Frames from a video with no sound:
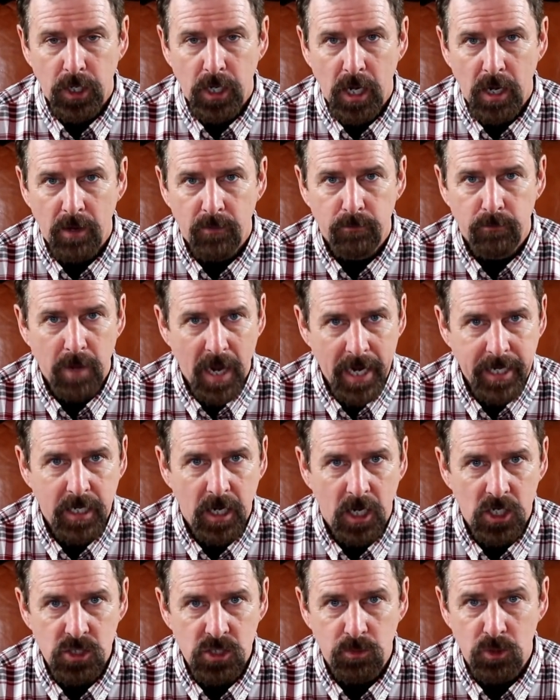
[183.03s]
My
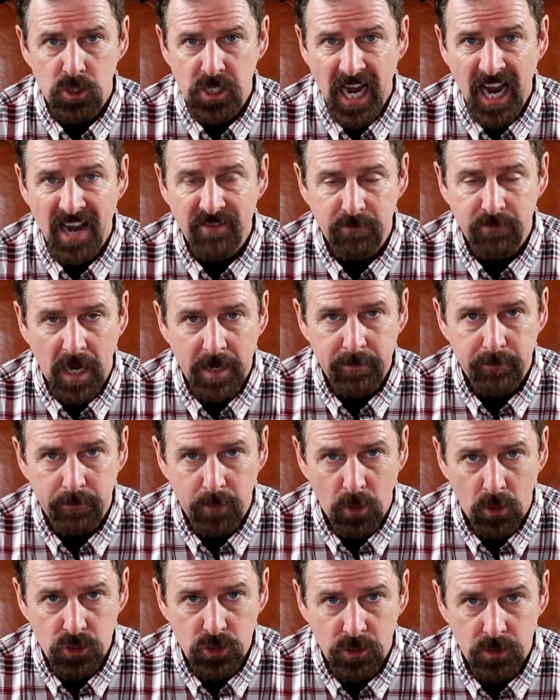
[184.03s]
customers have my
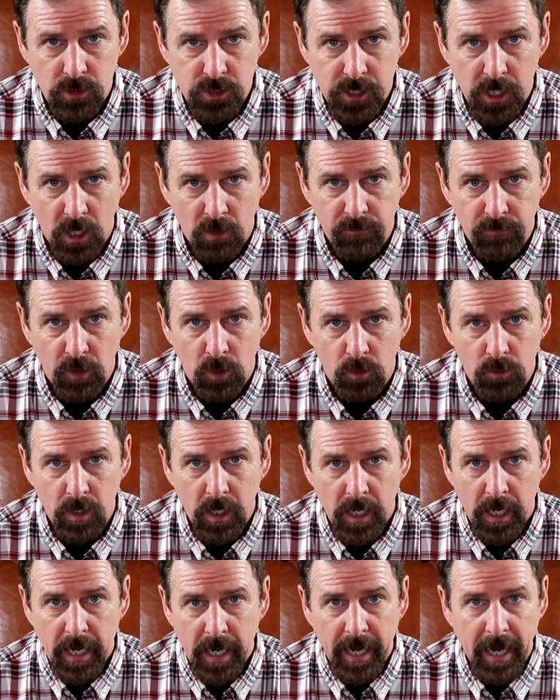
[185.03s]
personal cell
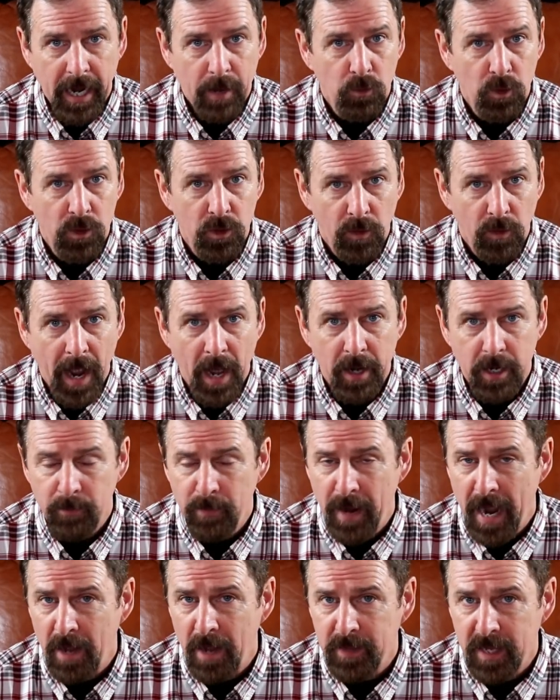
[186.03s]
phone, and when they're out and
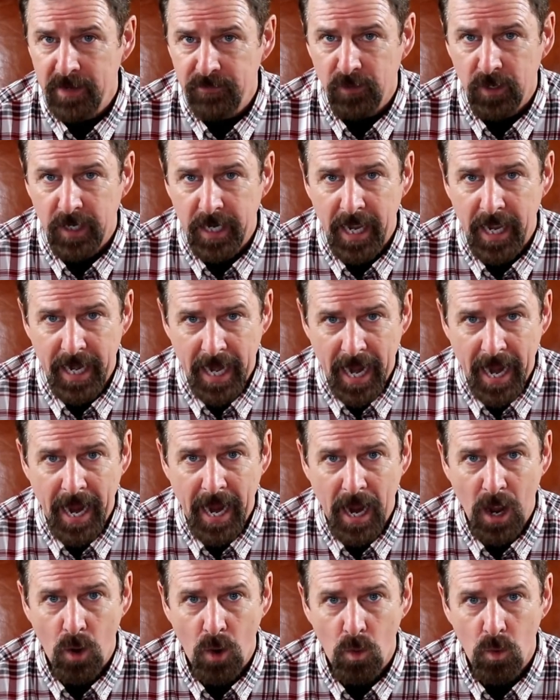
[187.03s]
about and they forget
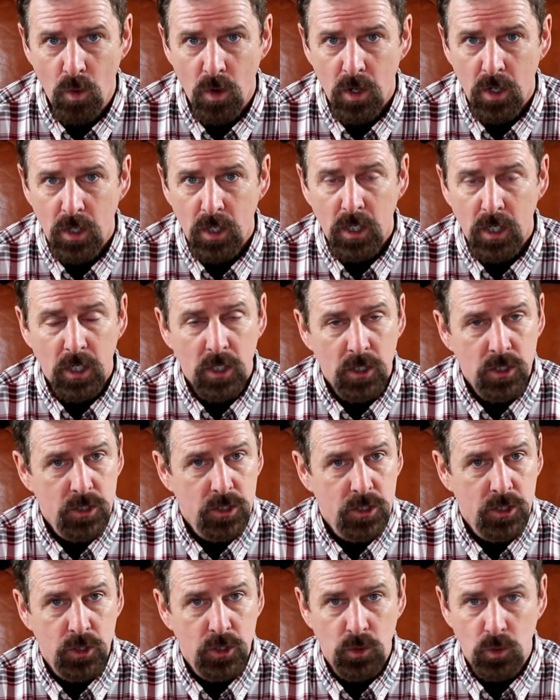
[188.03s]
how
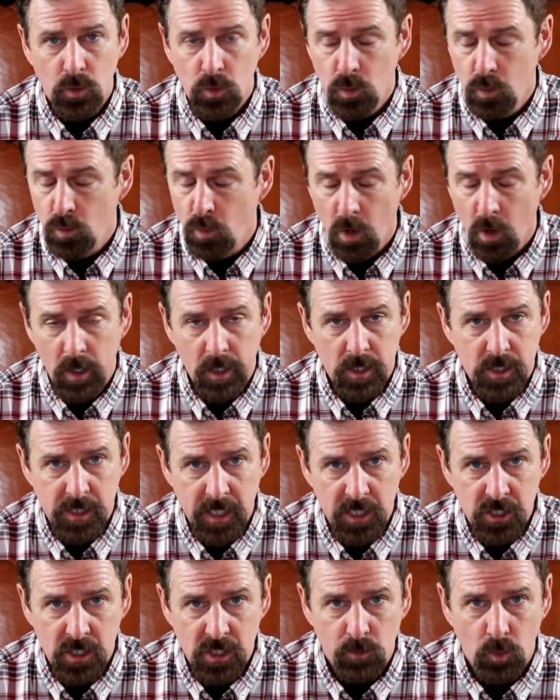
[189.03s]
to work a
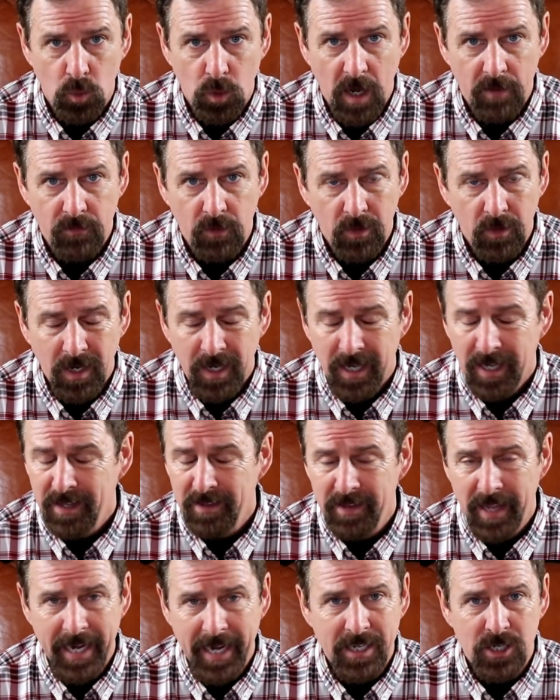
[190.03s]
system or whatever,
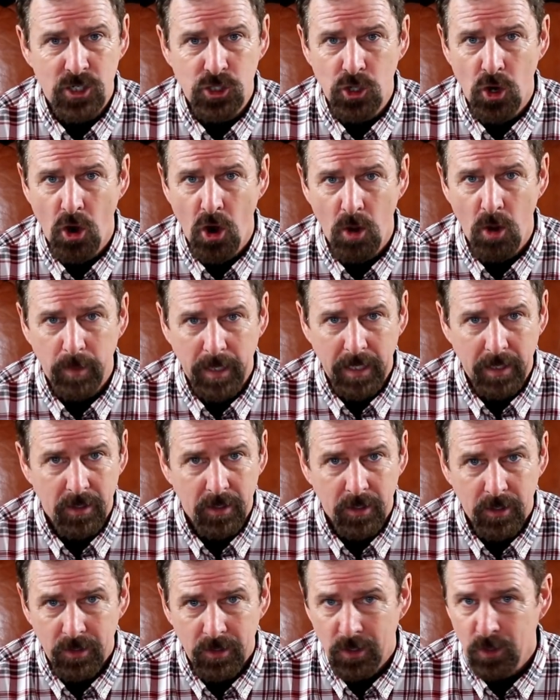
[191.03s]
they can just call me.
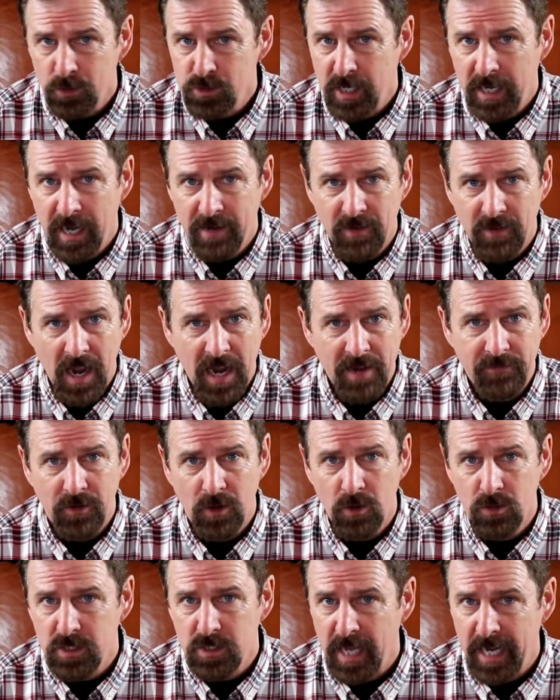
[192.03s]
Those that have
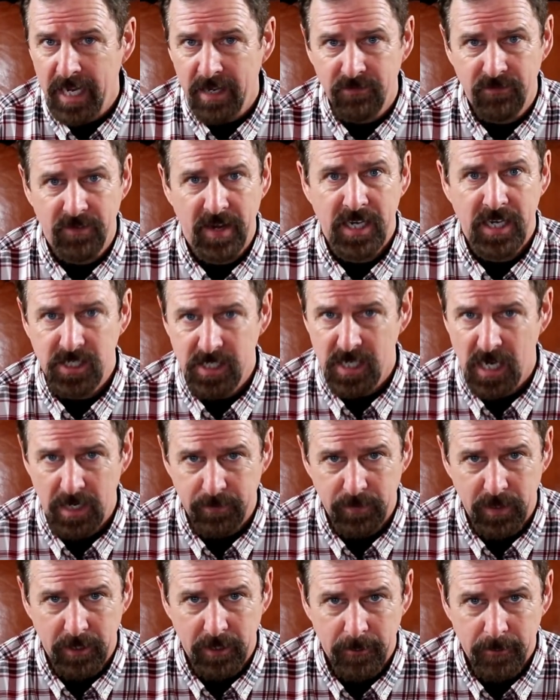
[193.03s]
iPhones, they can
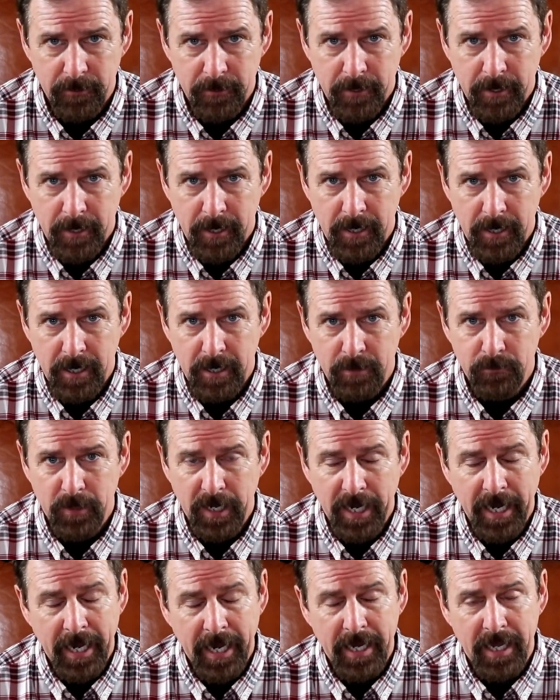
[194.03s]
FaceTime
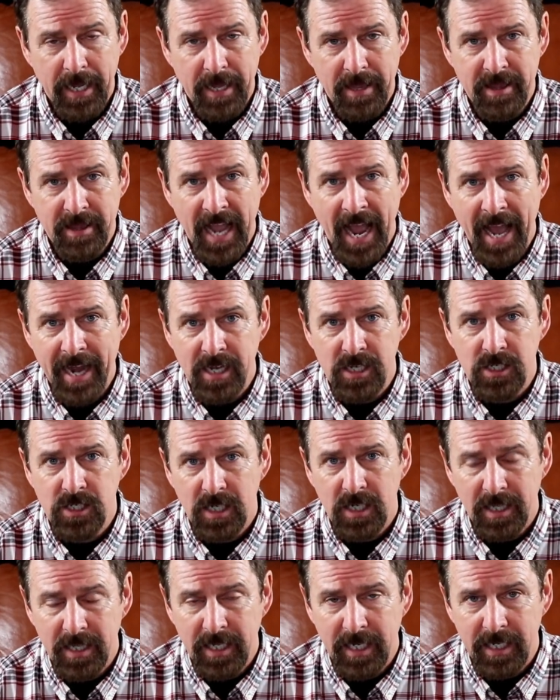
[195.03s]
me. And that
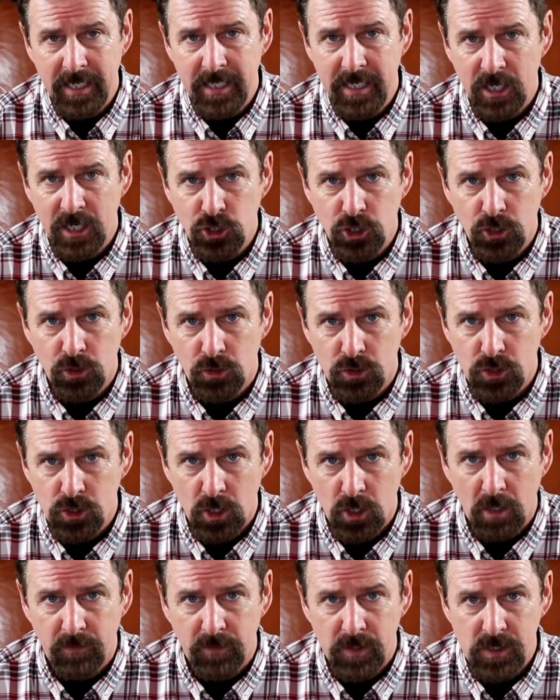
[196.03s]
is the additional
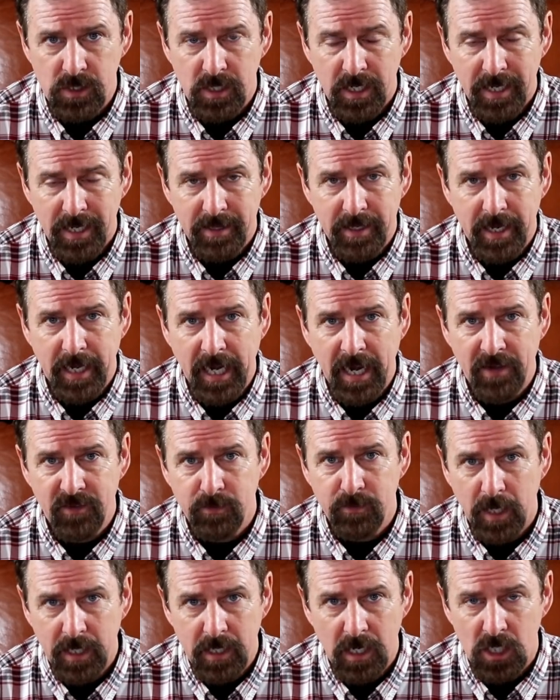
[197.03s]
service that I
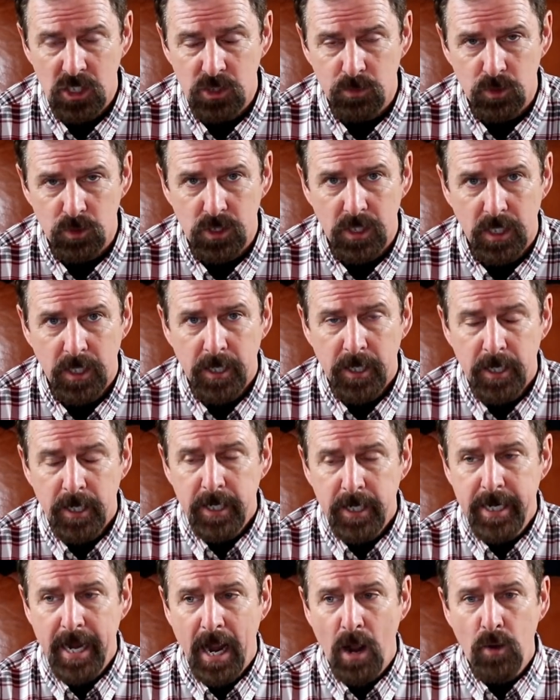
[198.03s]
give to my customers.
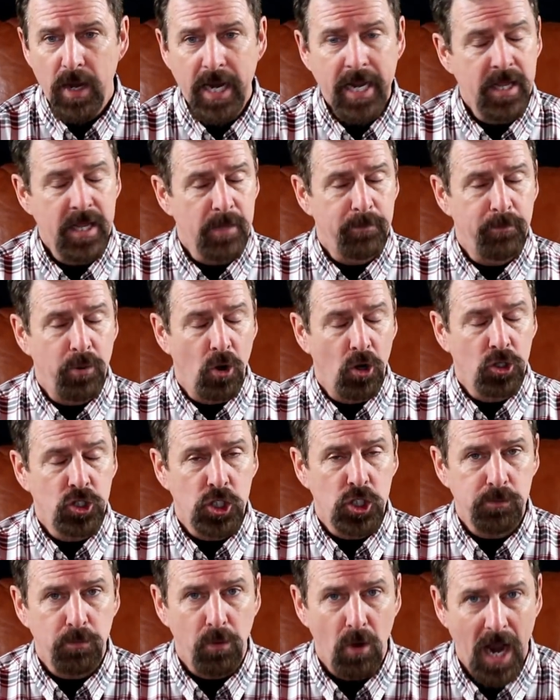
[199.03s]
Now, in the
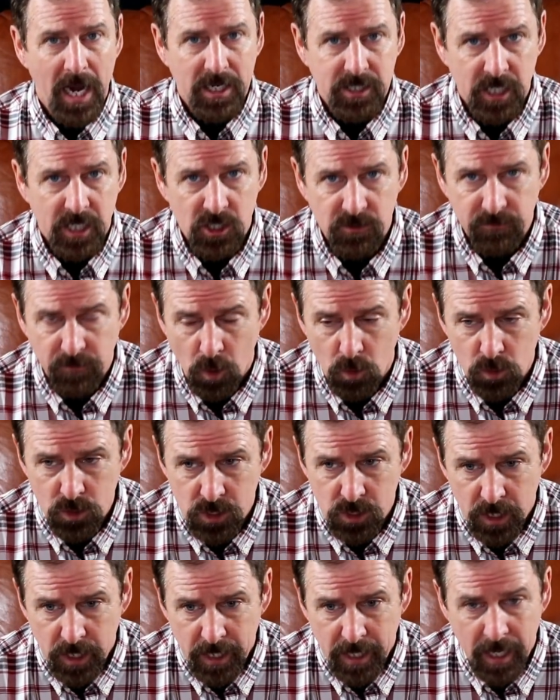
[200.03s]
purchase process,
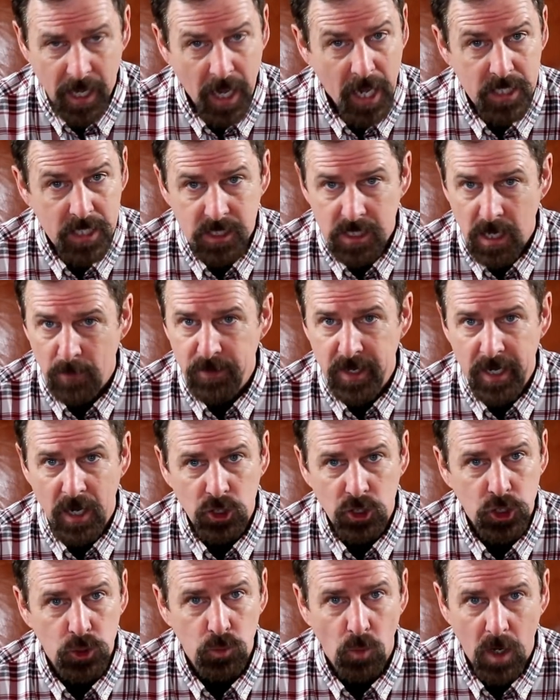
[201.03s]
folks, something
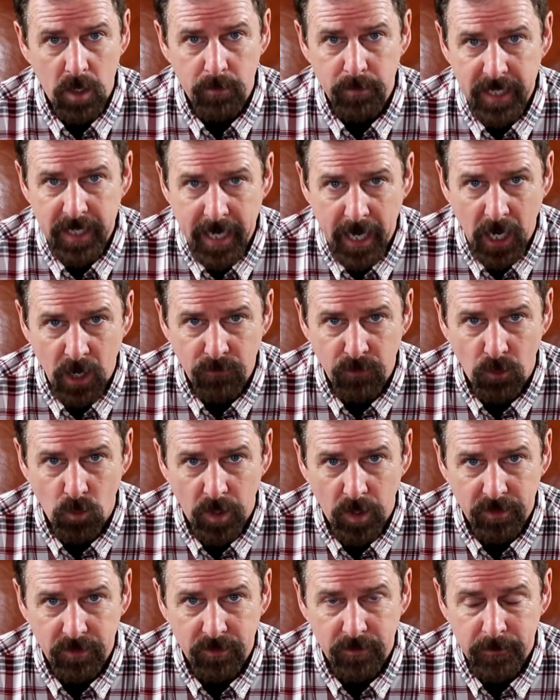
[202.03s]
else you want to be careful
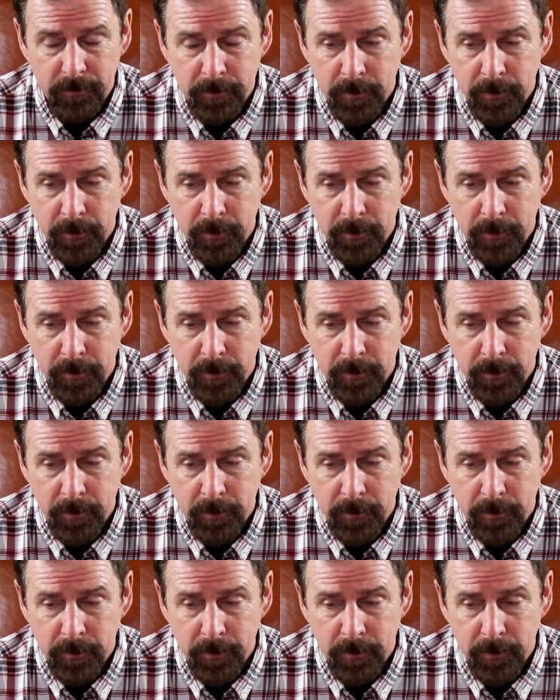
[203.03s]
with.